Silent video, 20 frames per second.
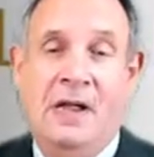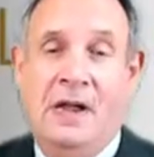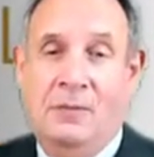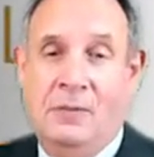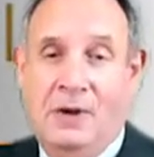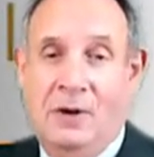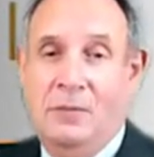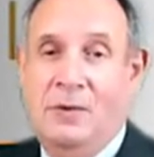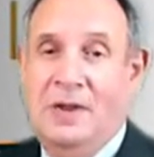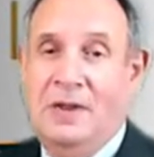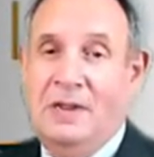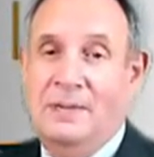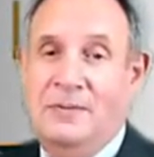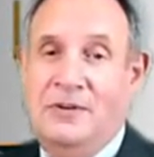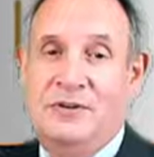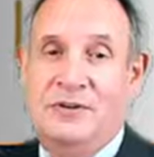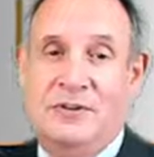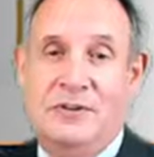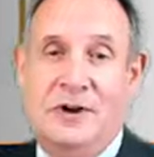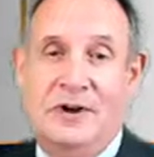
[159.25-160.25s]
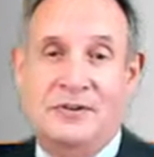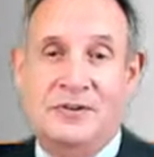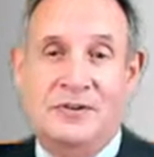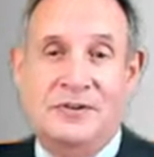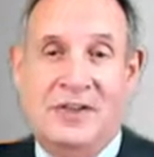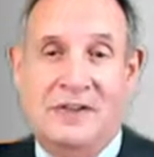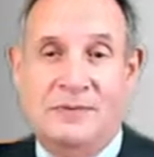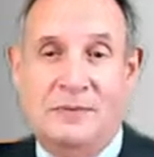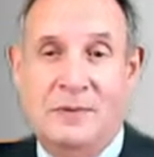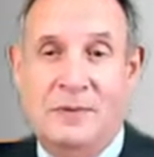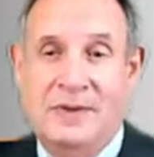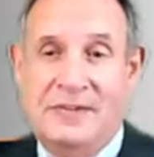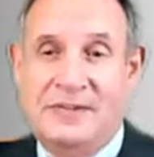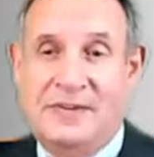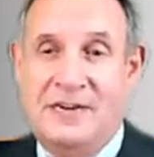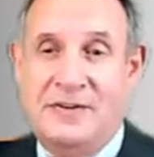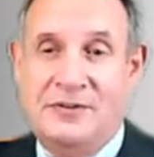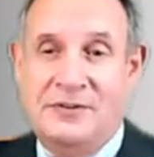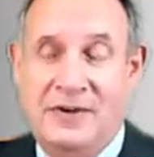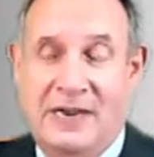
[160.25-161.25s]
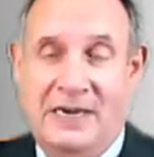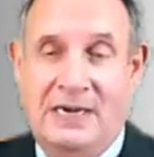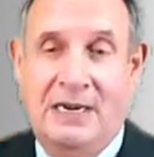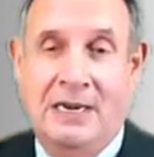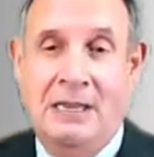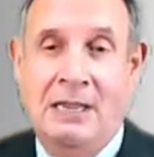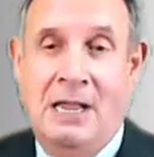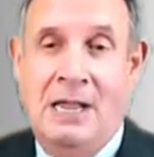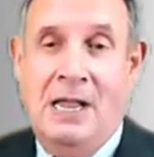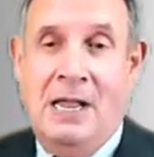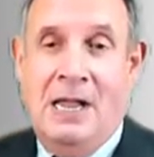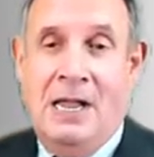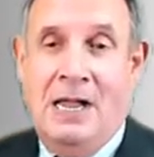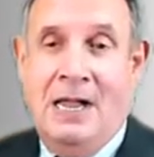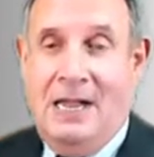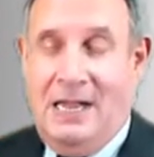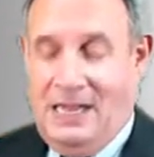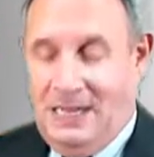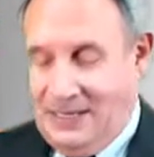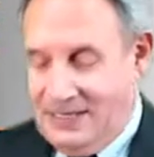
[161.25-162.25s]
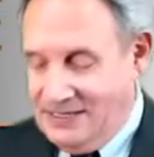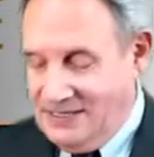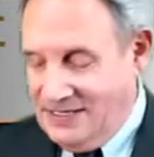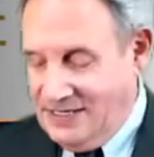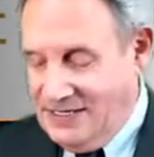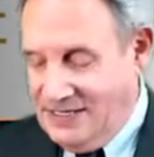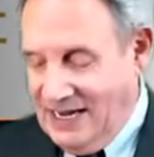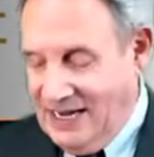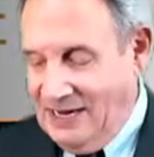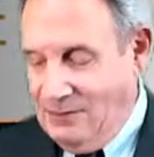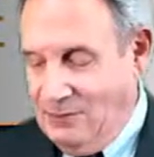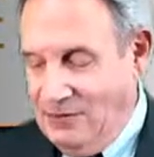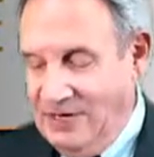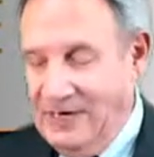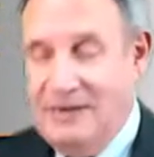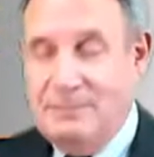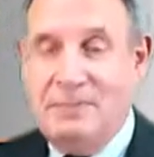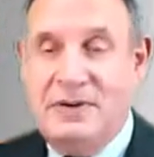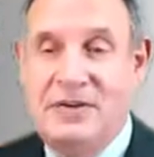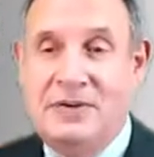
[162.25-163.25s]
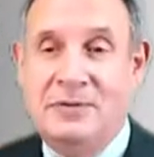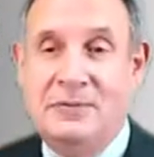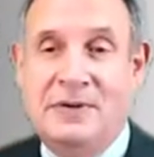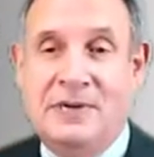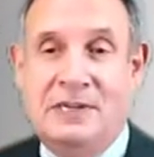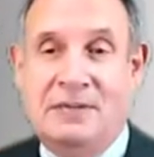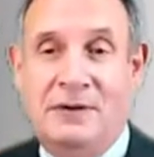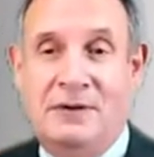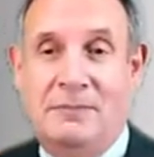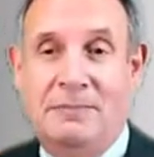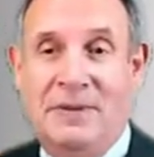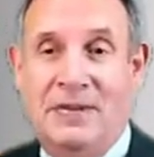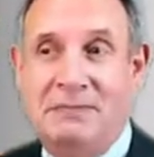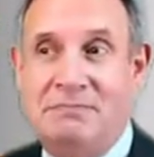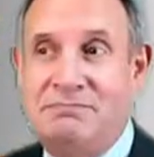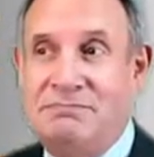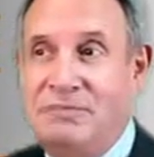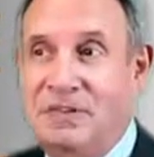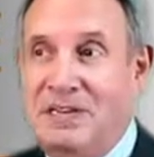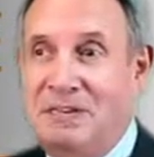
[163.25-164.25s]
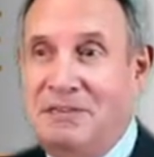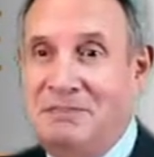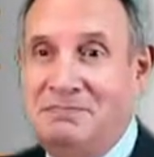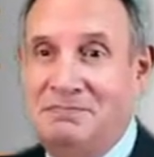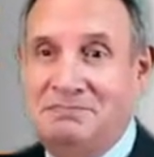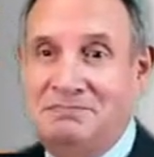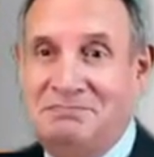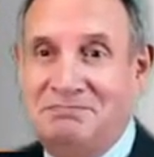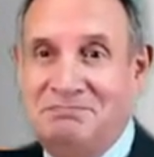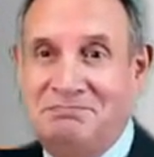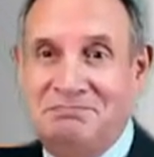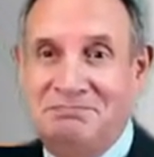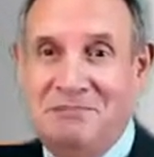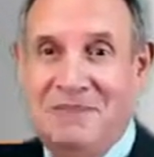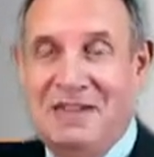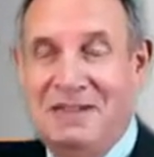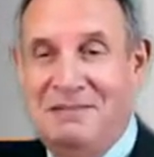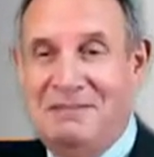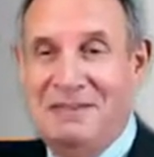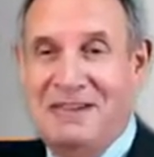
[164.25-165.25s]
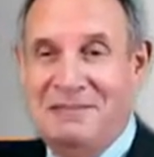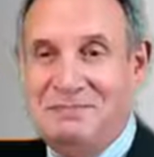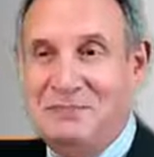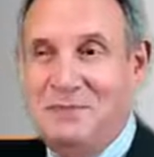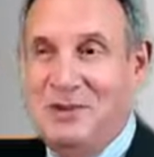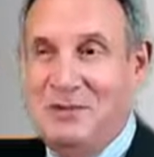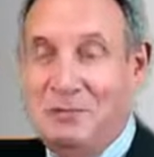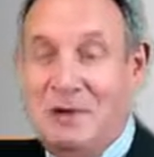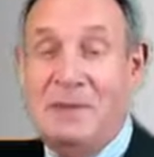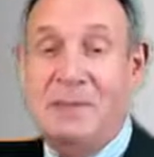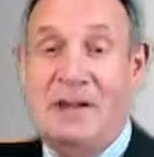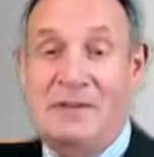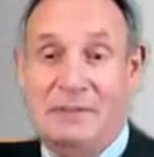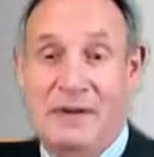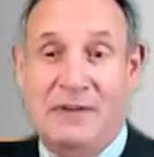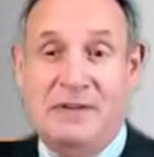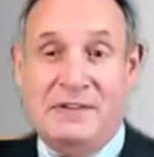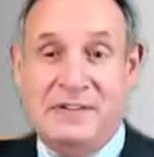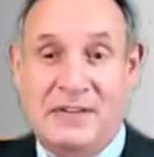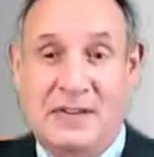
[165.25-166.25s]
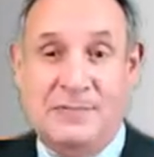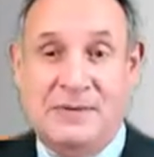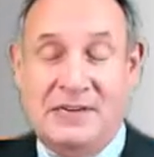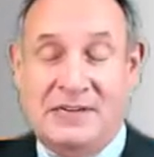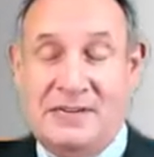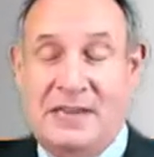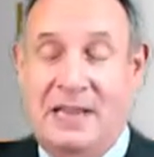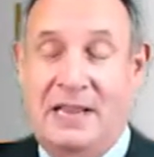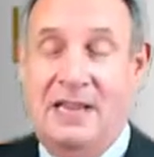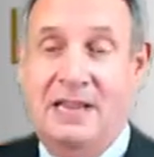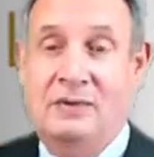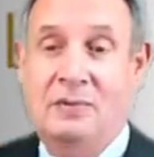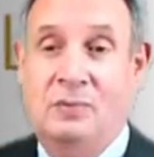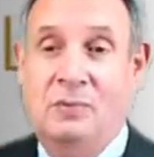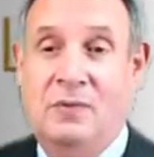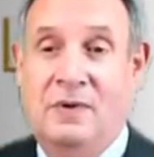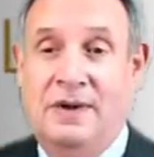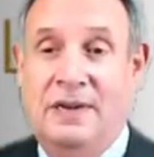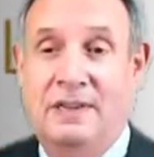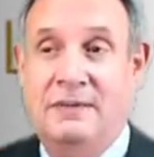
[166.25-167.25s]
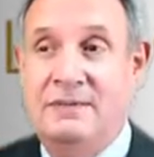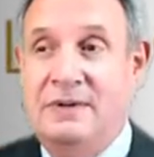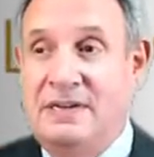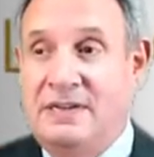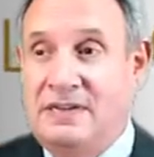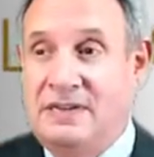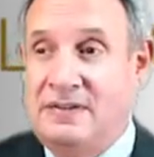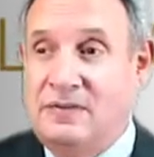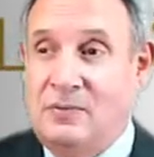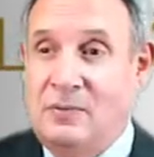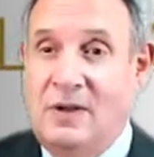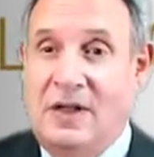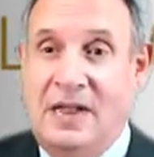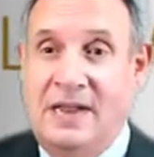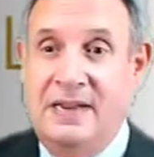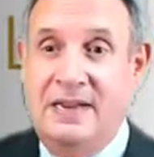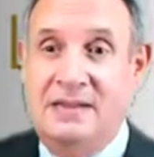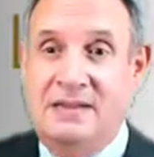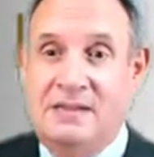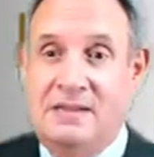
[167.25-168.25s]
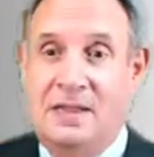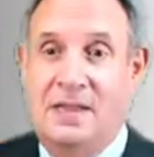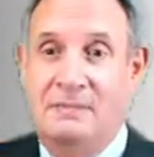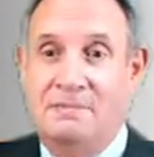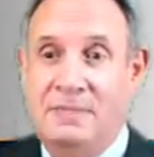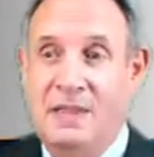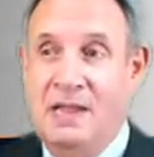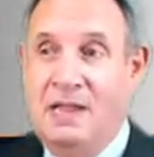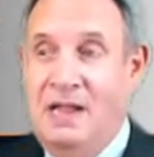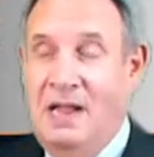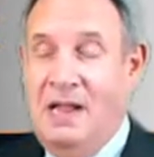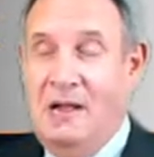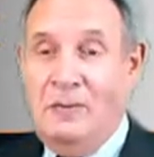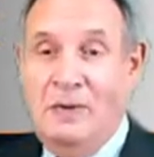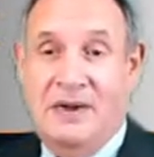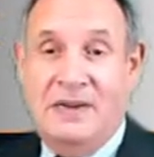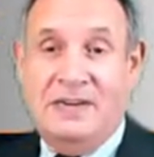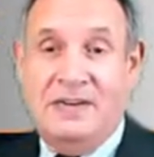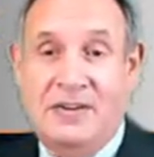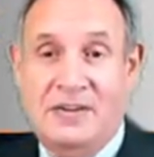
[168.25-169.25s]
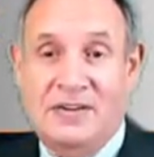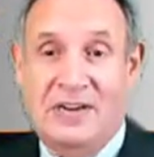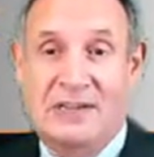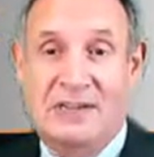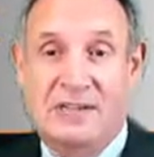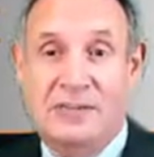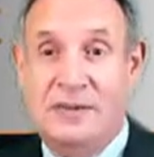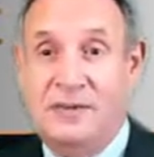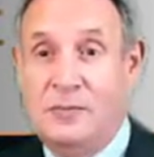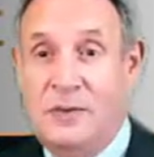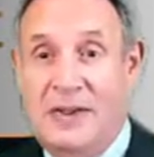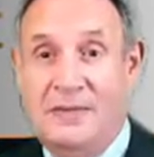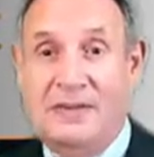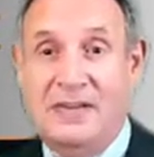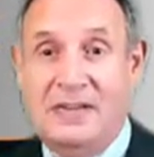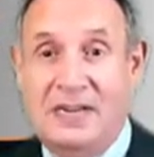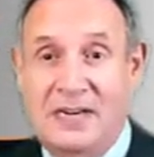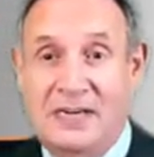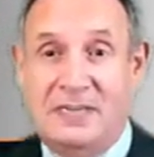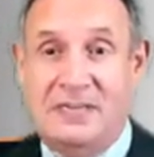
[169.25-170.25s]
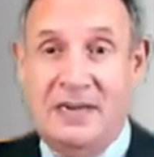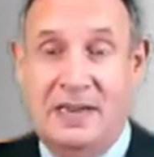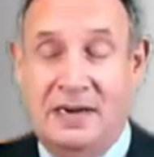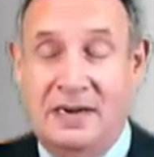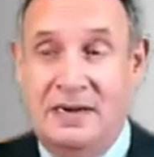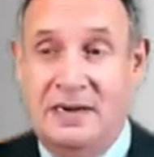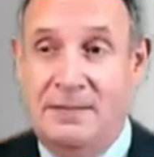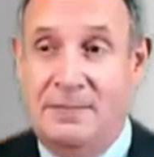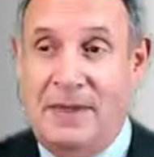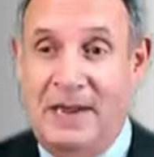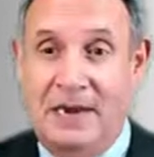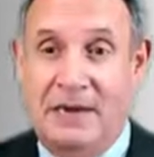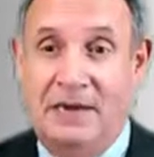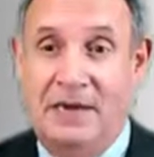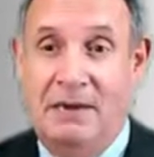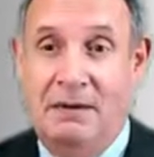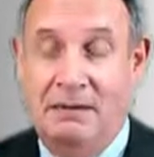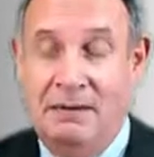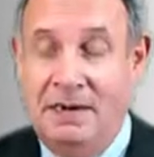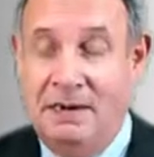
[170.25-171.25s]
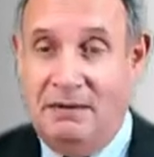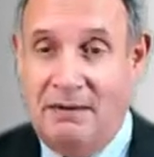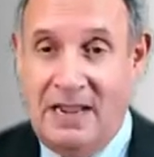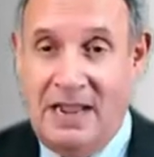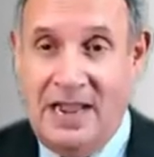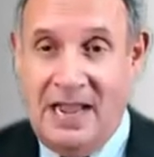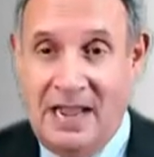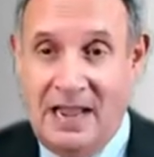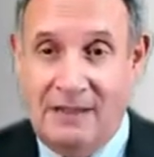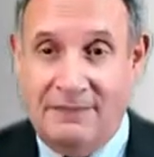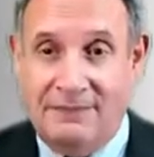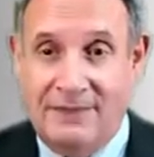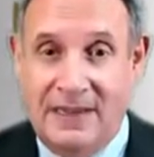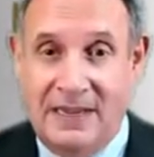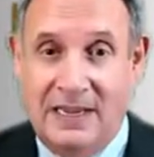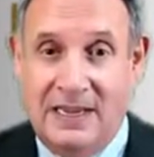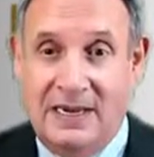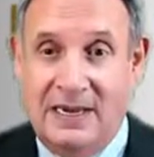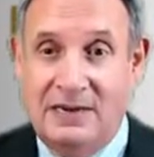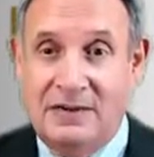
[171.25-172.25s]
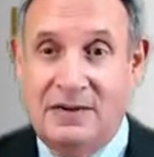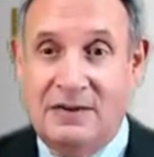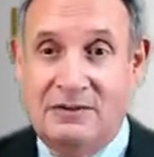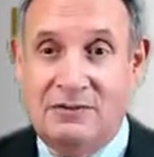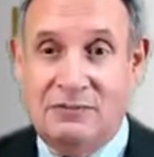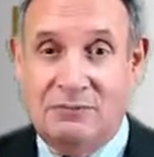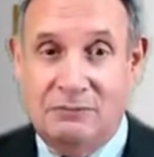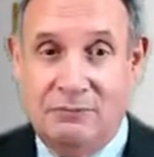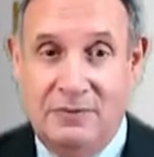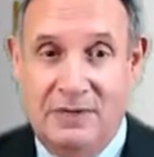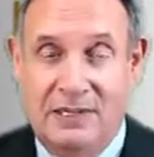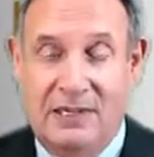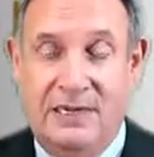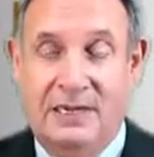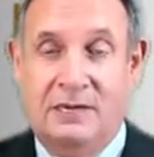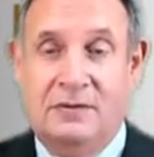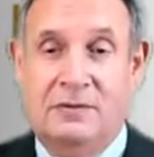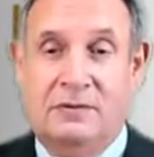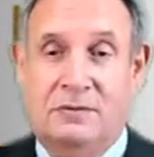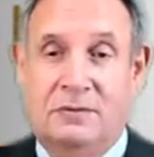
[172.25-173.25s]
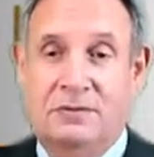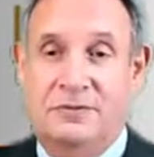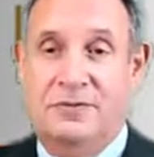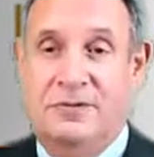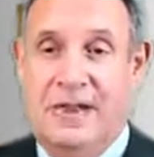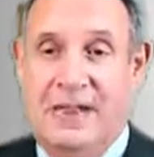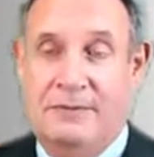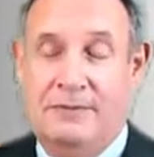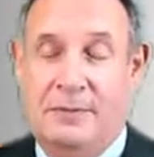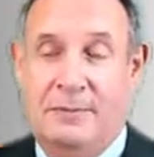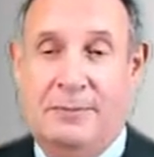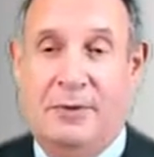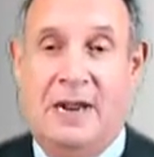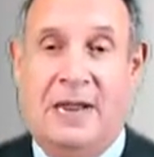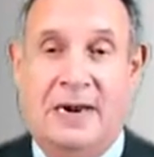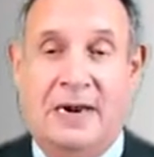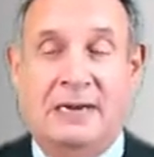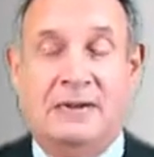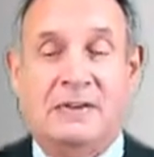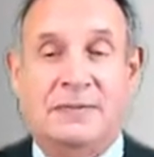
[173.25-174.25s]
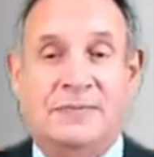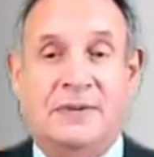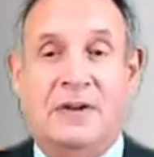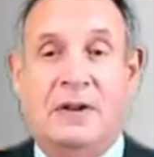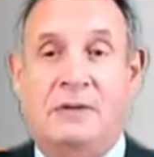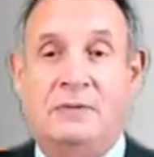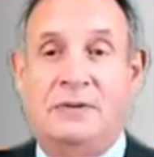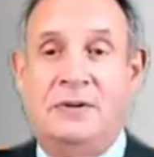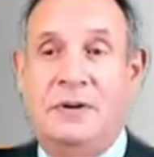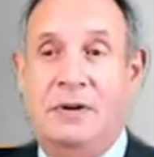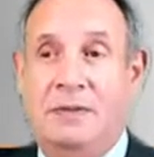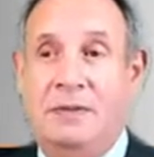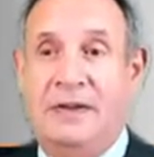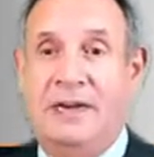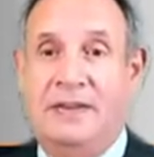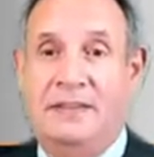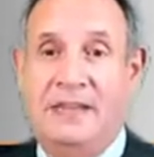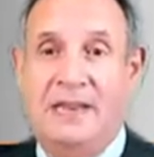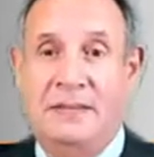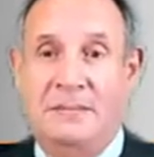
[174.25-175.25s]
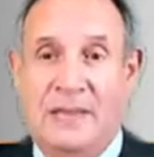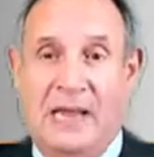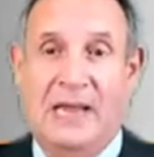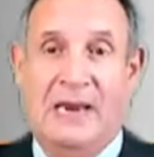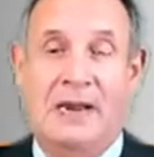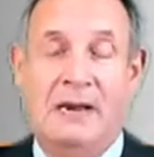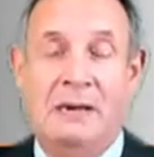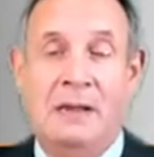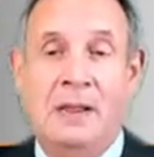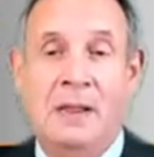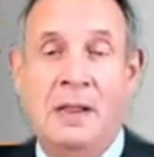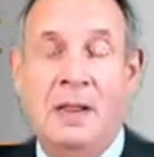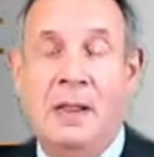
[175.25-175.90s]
I want to welcome you to the Archer Child on Wednesday training. Today we're going to be doing a little bit, one of my favorite subjects. And one of the reasons why is I want to touch on this because we haven't touched on it in about a year and a half. And it is really a cool travel product if you don't know anything about it.